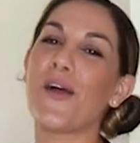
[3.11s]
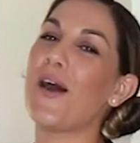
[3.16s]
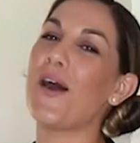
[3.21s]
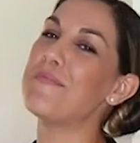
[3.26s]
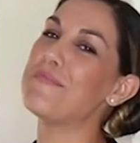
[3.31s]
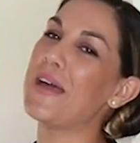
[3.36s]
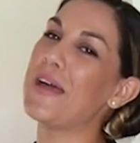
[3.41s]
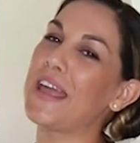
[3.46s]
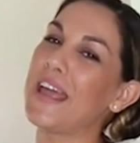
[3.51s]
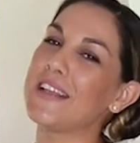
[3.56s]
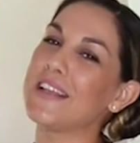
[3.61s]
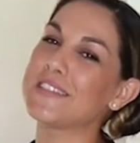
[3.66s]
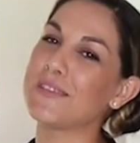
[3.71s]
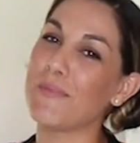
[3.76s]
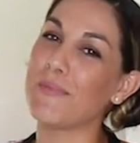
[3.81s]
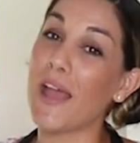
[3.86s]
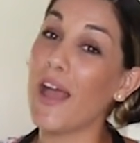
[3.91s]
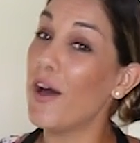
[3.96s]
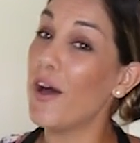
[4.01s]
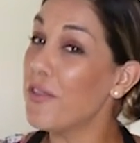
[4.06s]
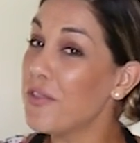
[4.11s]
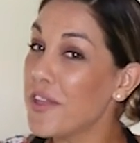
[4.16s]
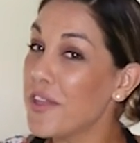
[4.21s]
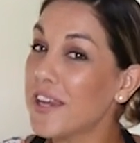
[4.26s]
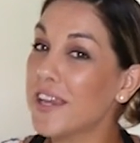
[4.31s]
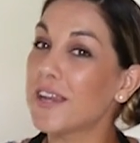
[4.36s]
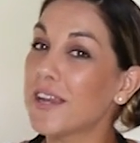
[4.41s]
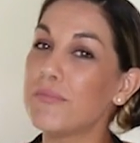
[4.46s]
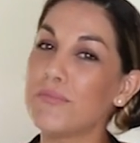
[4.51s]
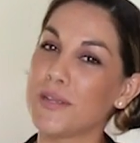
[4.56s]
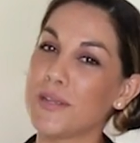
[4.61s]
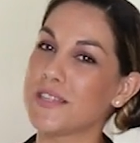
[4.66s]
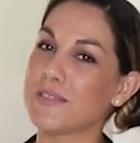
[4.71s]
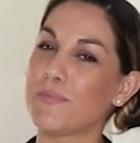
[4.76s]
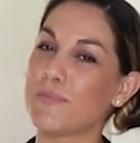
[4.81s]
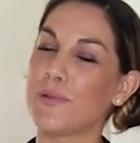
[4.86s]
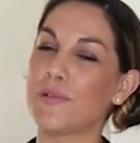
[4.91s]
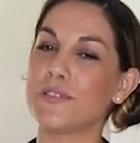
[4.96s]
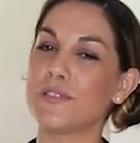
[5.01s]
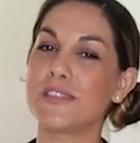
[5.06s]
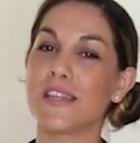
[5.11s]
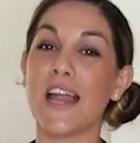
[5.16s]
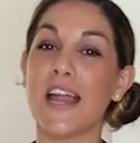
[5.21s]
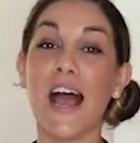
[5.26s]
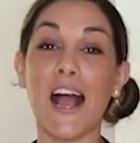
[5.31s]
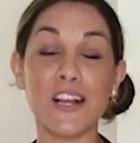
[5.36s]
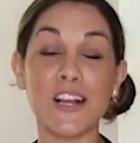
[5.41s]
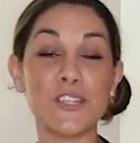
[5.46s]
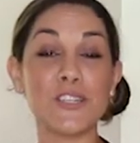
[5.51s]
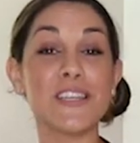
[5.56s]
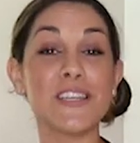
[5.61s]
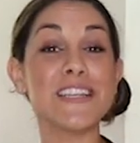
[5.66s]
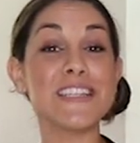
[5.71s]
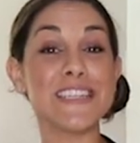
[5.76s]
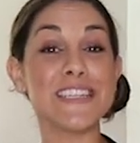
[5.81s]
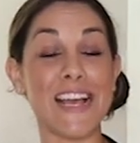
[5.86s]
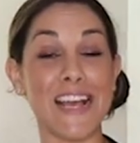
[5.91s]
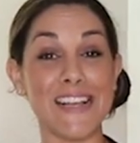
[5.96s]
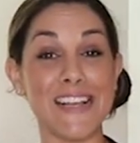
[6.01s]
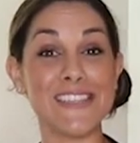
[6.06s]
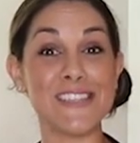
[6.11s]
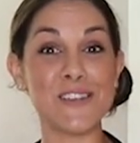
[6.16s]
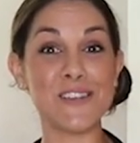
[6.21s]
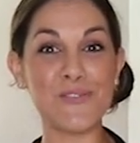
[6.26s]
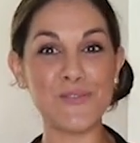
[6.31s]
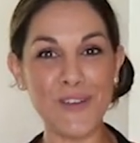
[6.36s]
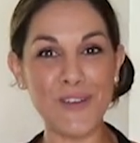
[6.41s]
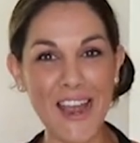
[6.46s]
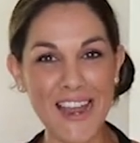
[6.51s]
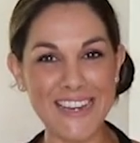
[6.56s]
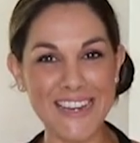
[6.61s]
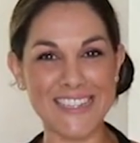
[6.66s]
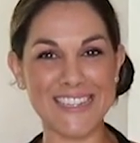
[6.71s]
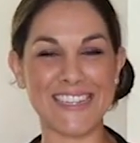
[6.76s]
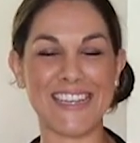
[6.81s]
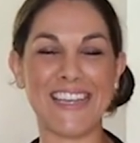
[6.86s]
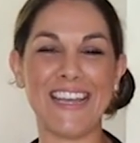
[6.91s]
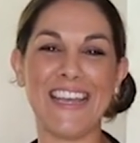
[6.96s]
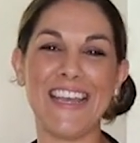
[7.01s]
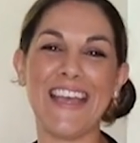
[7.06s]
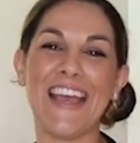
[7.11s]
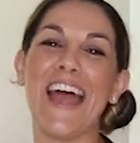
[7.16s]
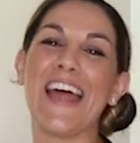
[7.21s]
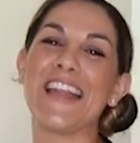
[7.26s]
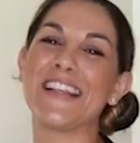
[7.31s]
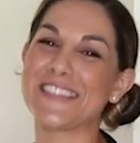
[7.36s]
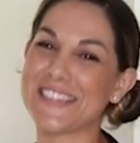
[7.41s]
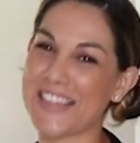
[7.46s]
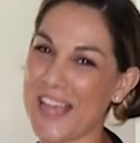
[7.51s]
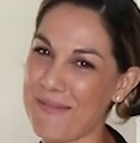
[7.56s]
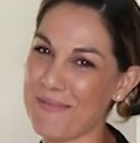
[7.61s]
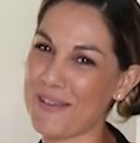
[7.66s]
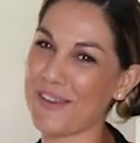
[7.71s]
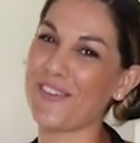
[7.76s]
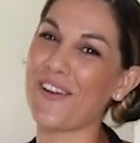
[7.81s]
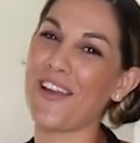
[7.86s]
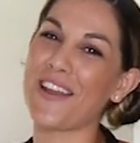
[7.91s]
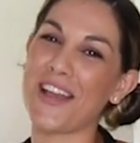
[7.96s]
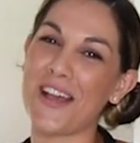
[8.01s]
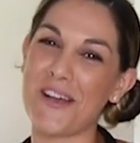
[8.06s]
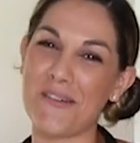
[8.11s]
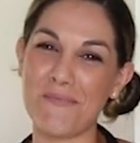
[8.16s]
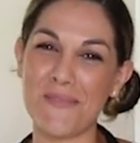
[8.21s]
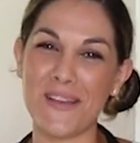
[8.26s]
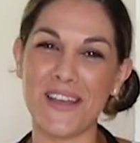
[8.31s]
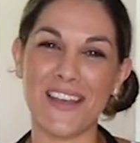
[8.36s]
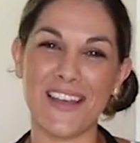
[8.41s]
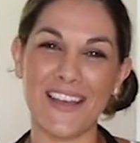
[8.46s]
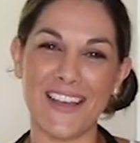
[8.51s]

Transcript: I'm making some healthy little bliss balls that actually taste great. And it's coming right up.